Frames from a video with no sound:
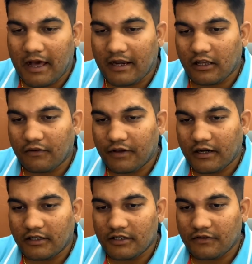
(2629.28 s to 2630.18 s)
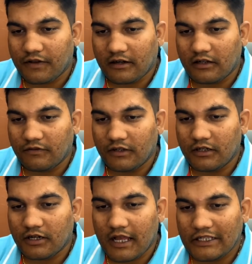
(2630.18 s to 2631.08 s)
Marak effect is effective in
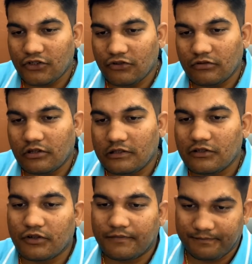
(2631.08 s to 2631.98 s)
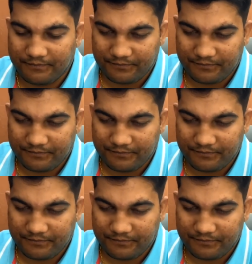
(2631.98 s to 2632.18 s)
Rajyog also.